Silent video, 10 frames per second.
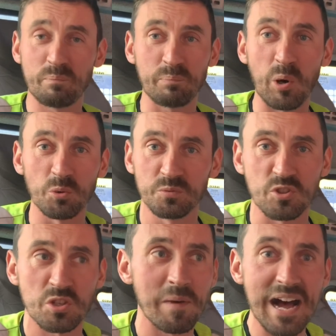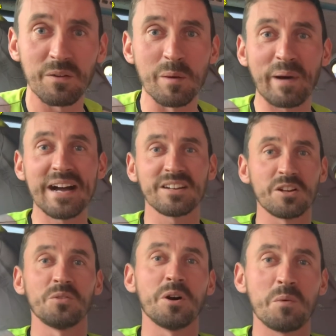pulled some out the bag. I
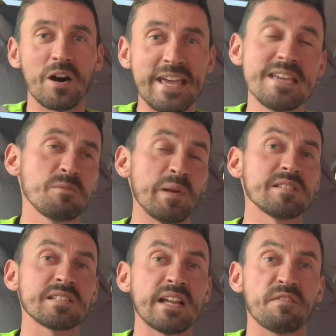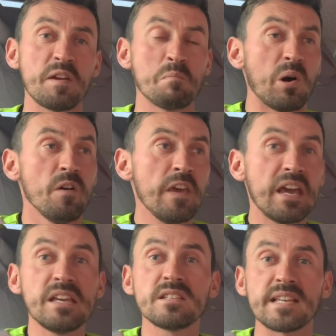don't know what he's been sniffing, but
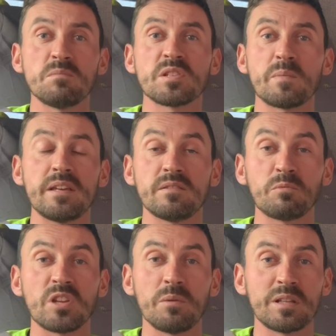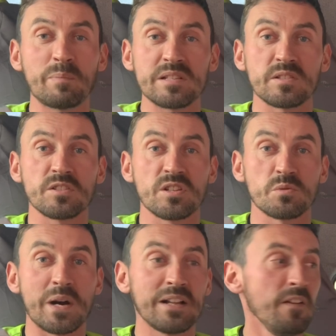he seems to be doing the business as
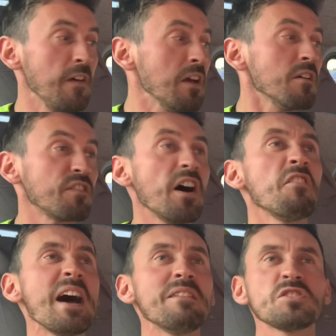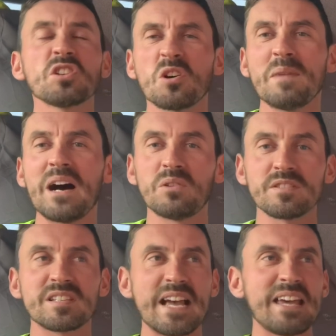well. For Herrera to come out and
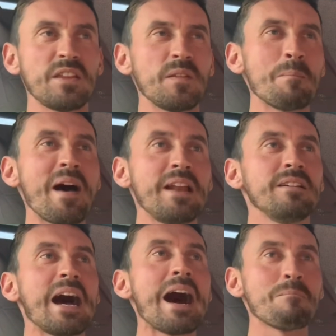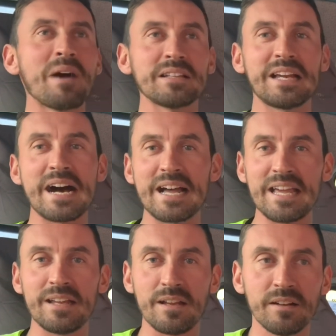say that the men at Man
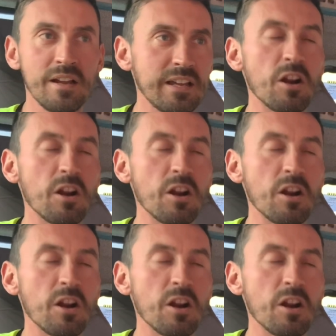United, you